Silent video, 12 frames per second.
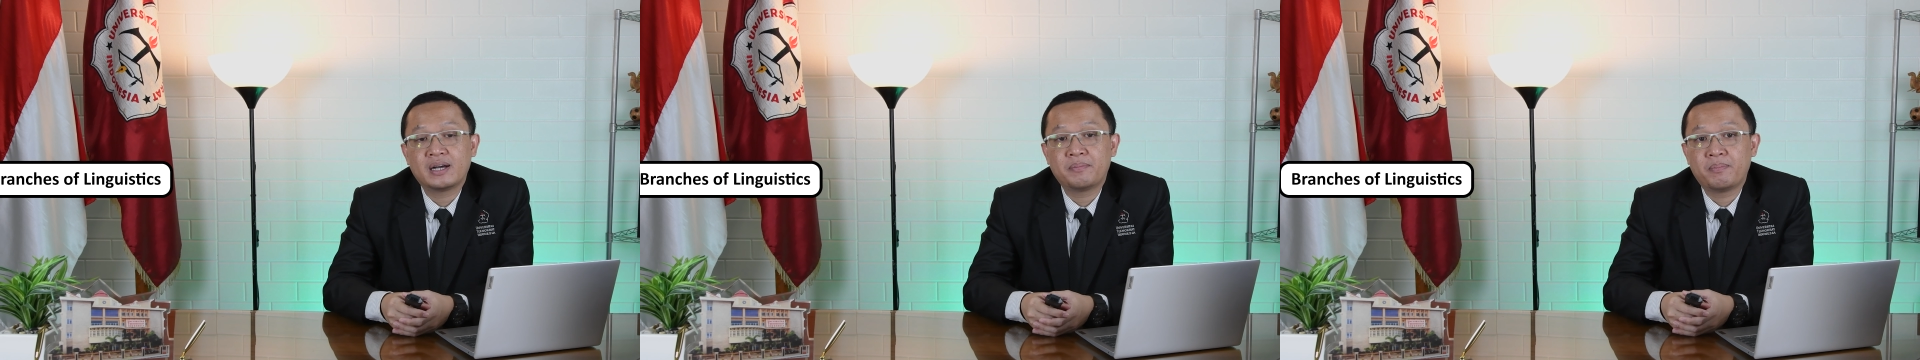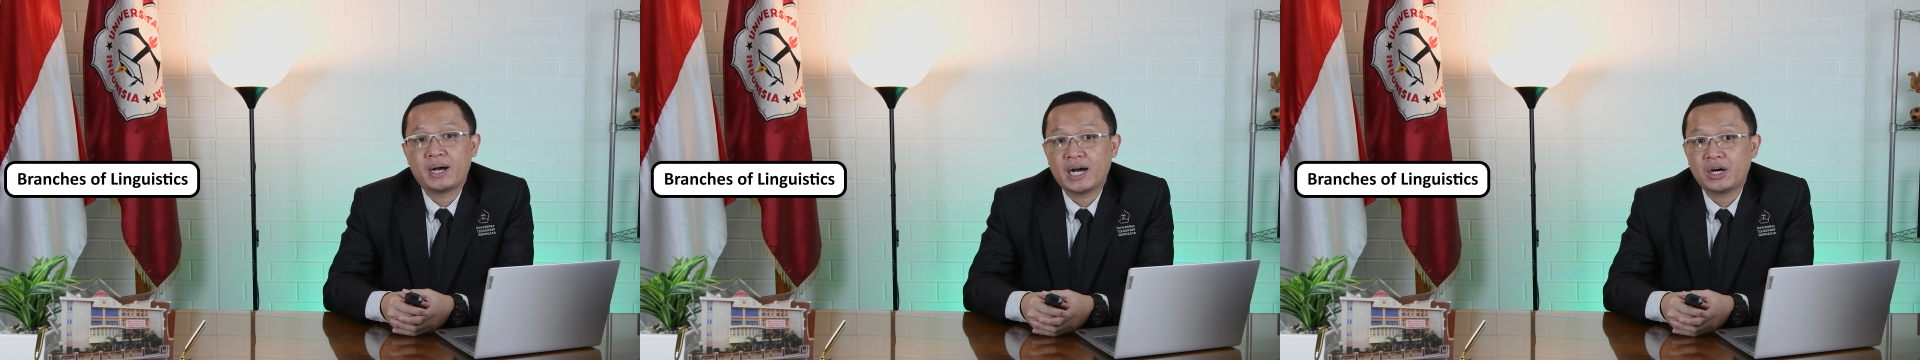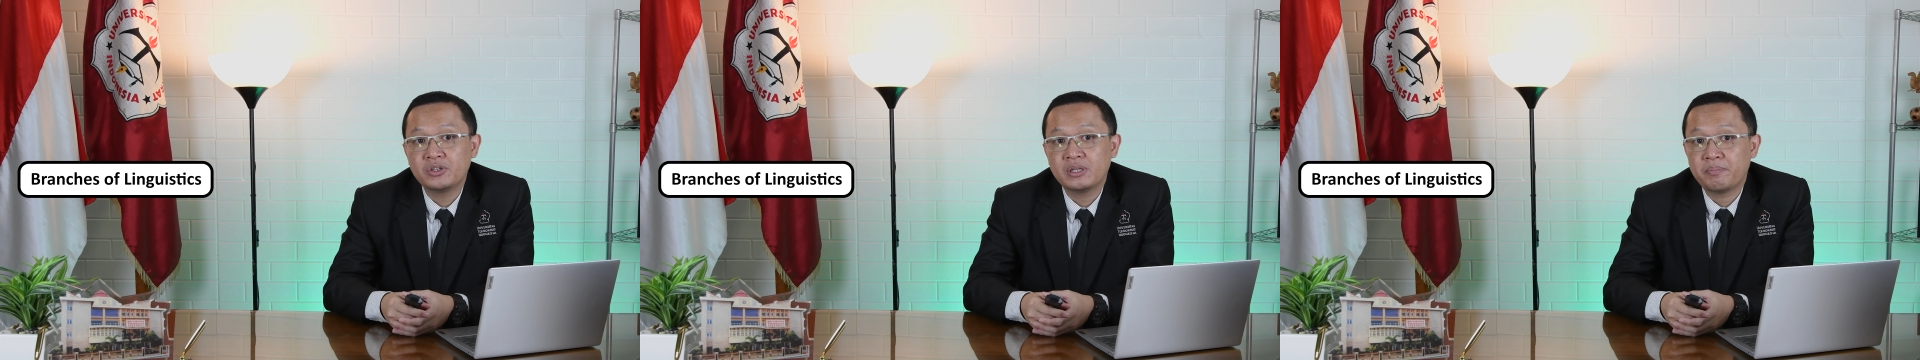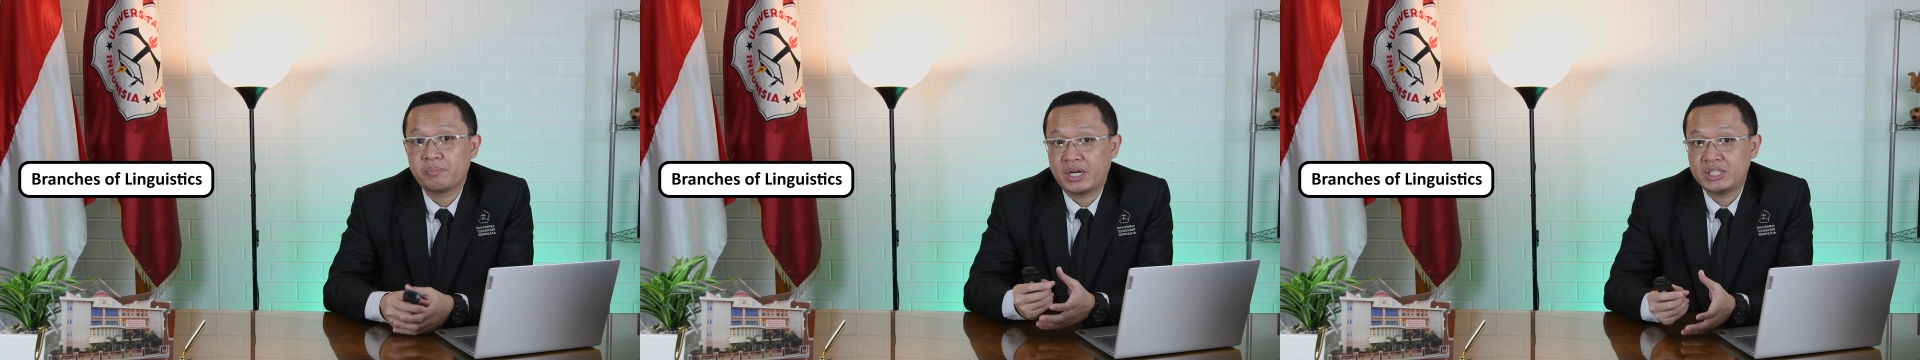
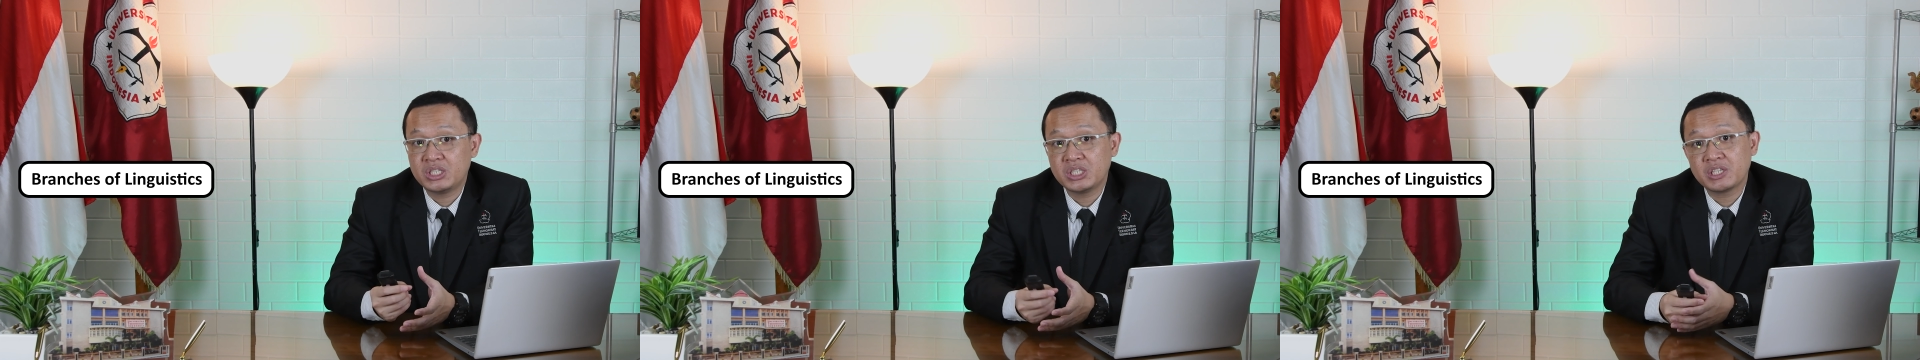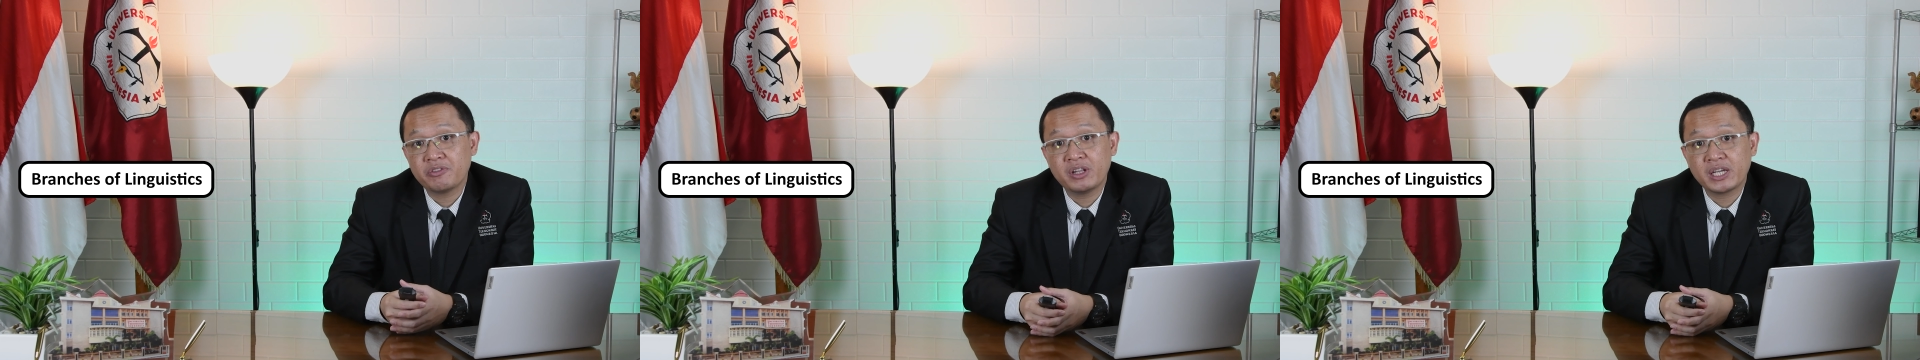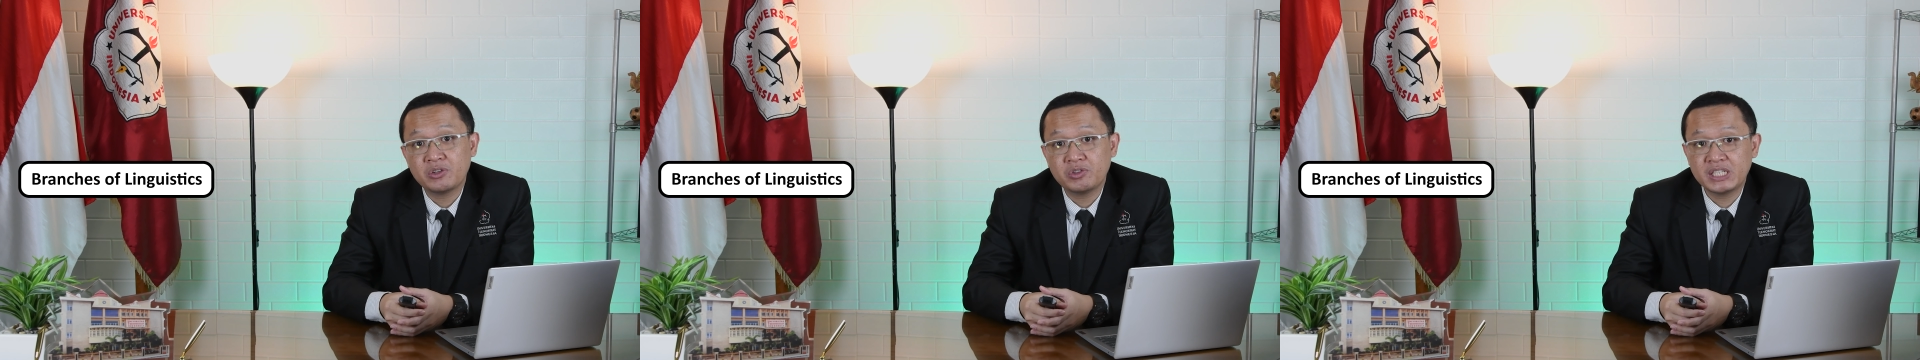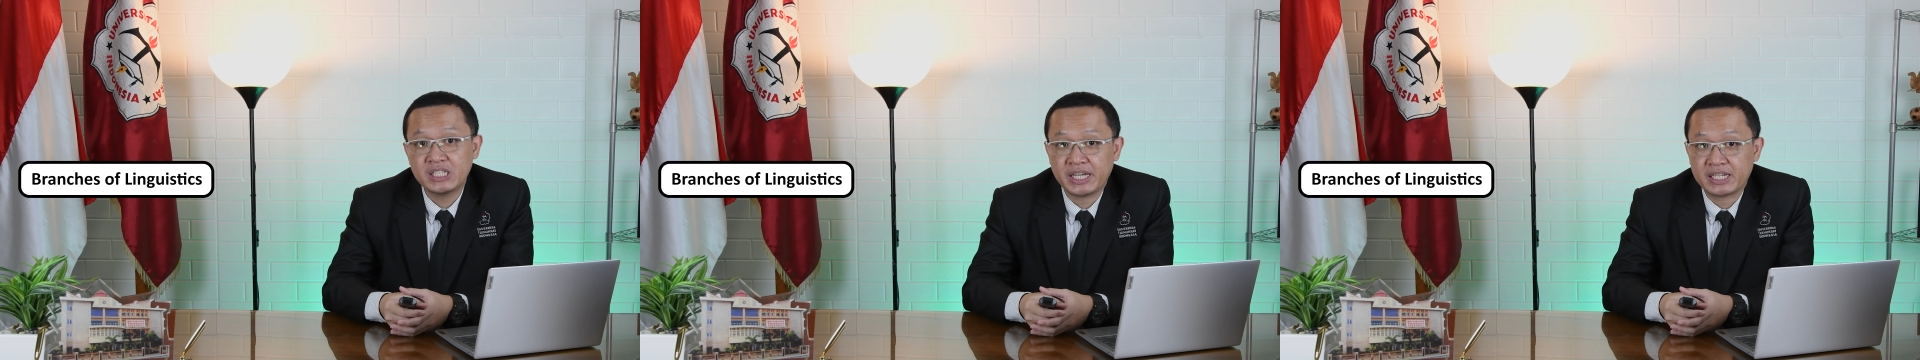about branches of
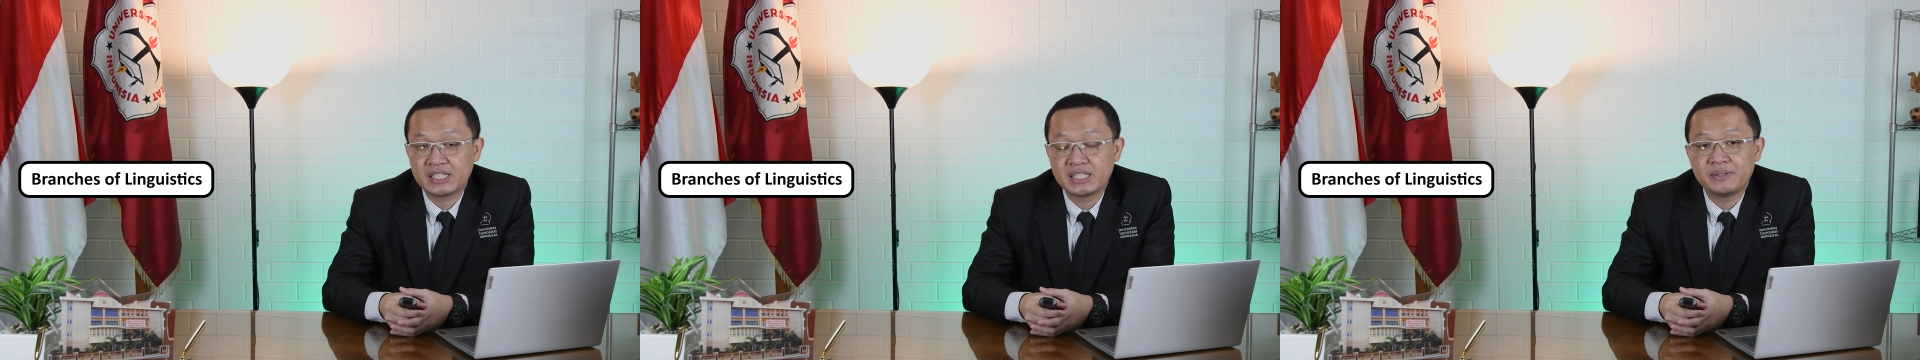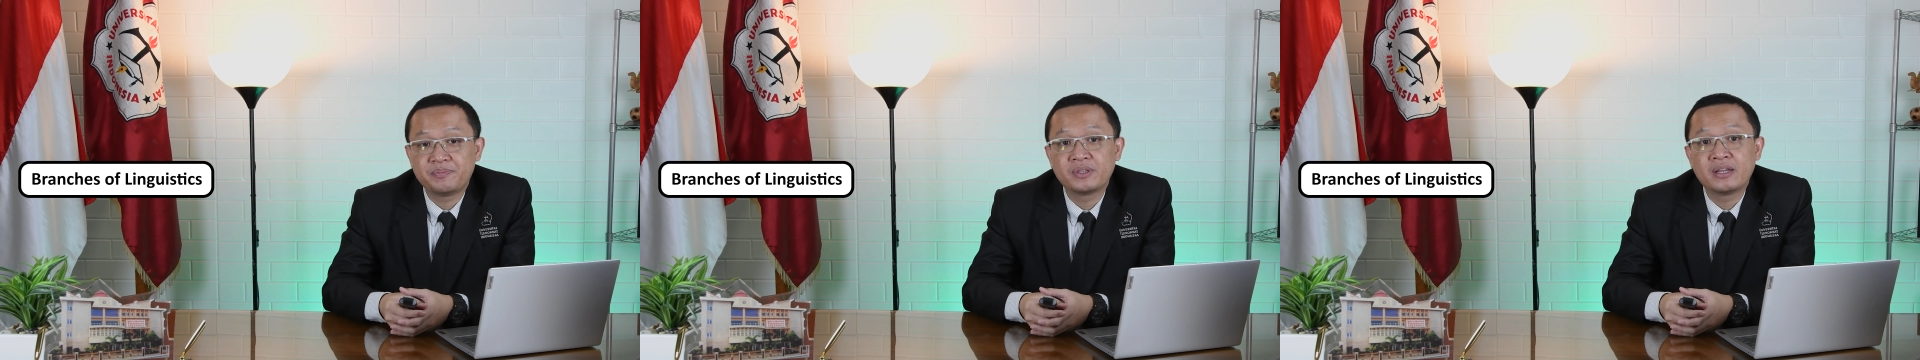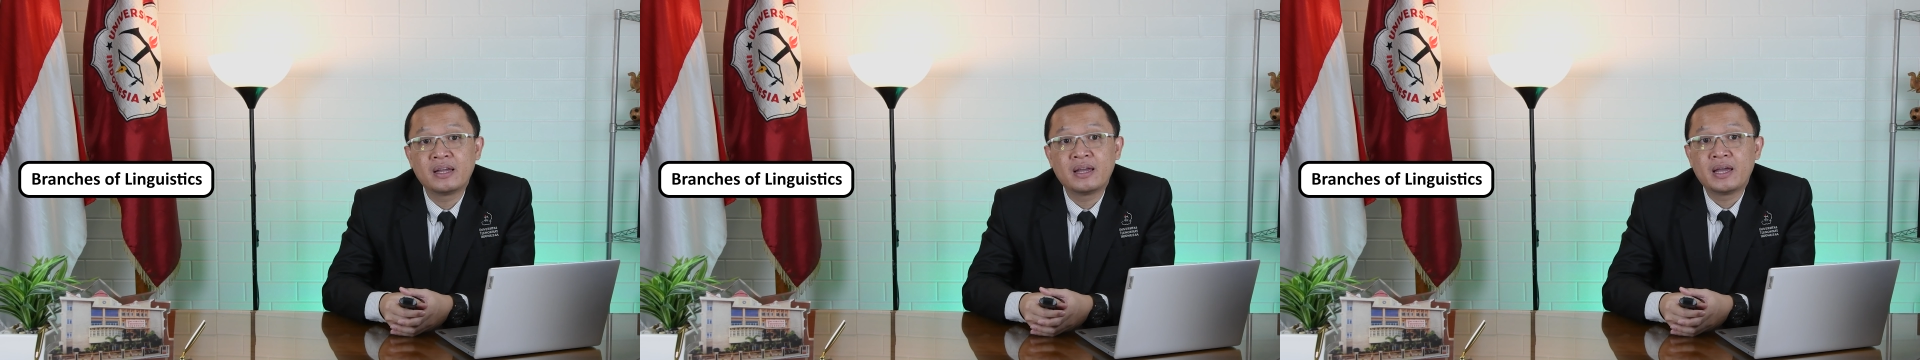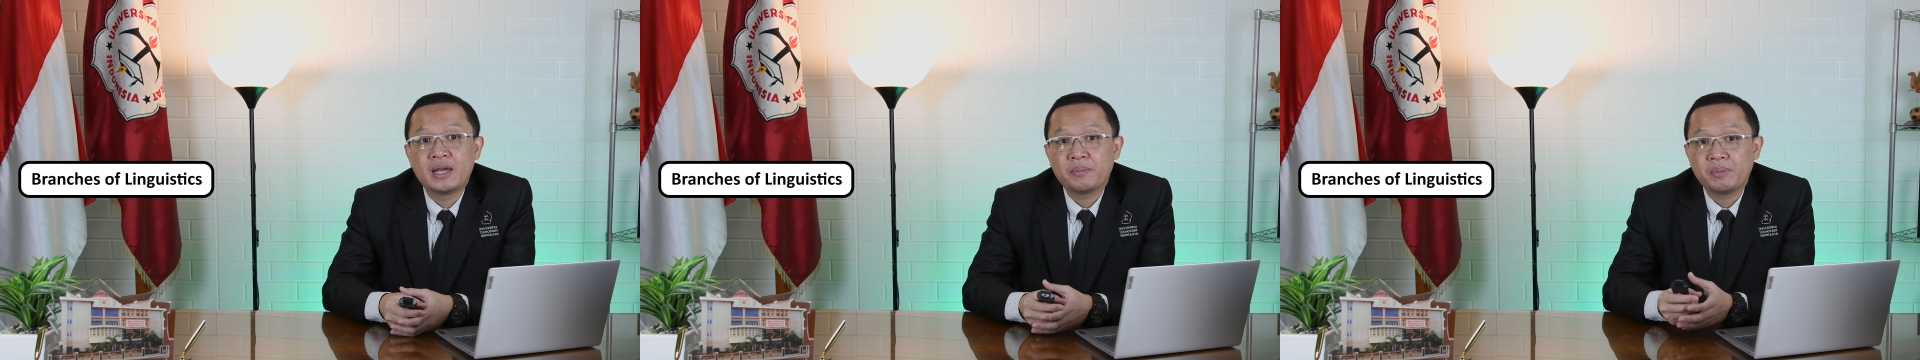linguistics.
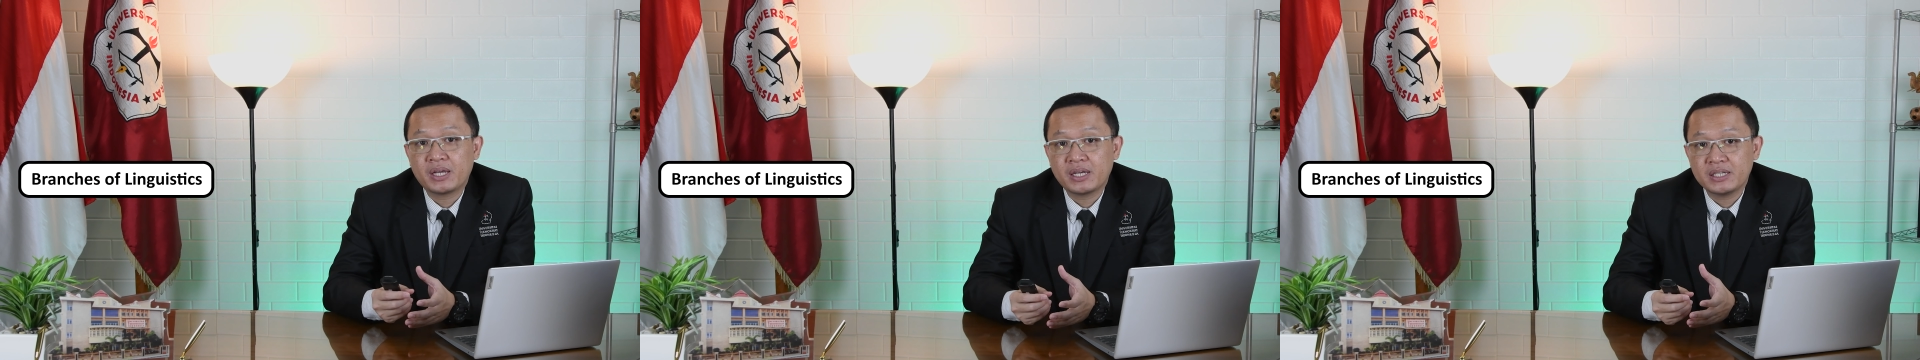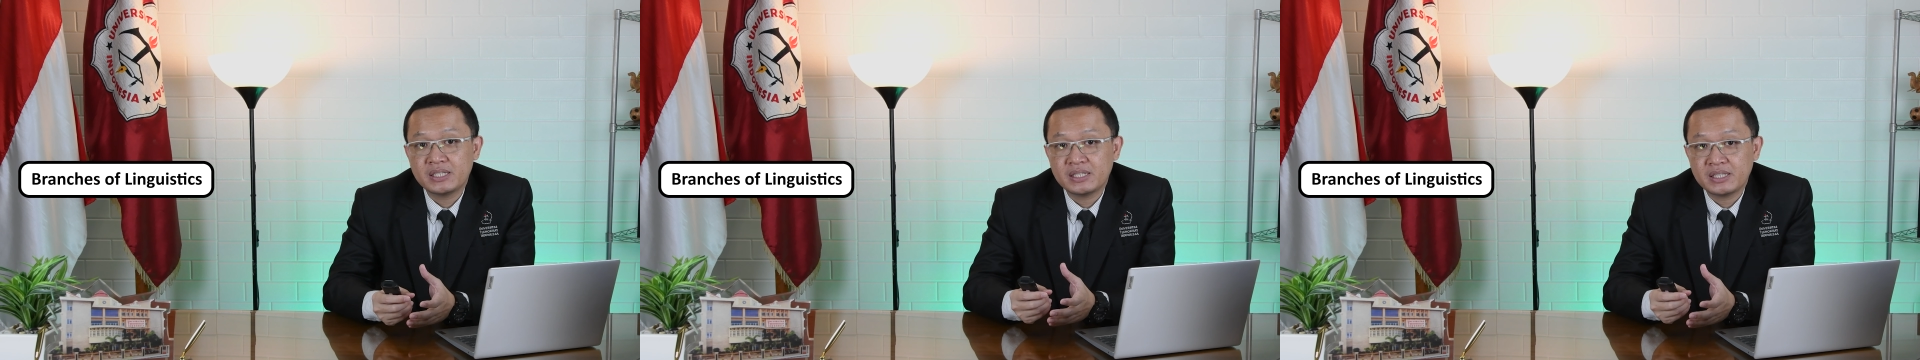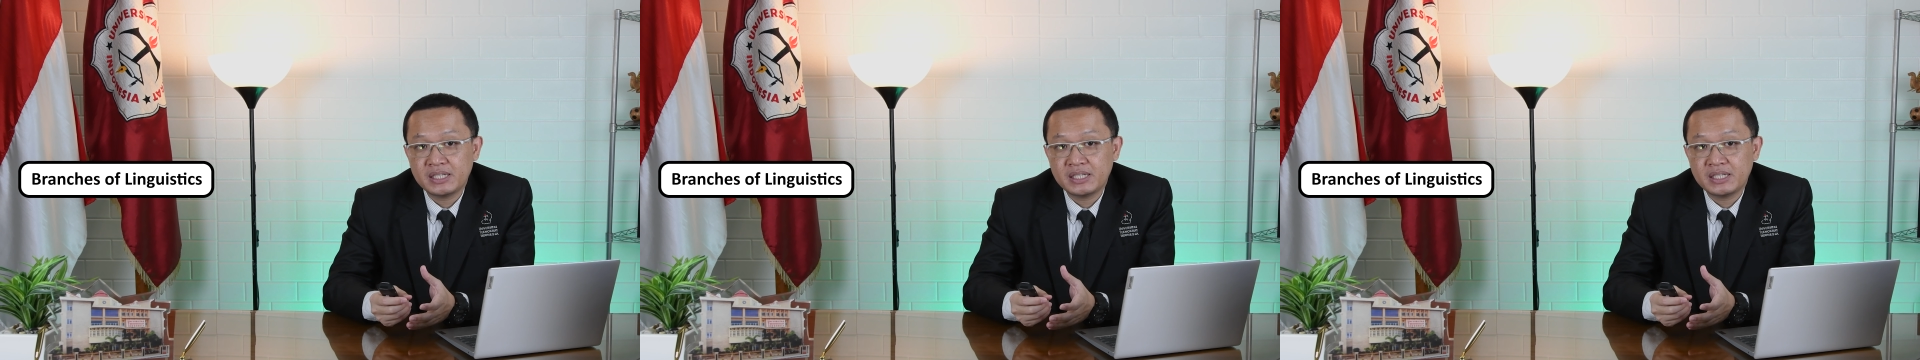Because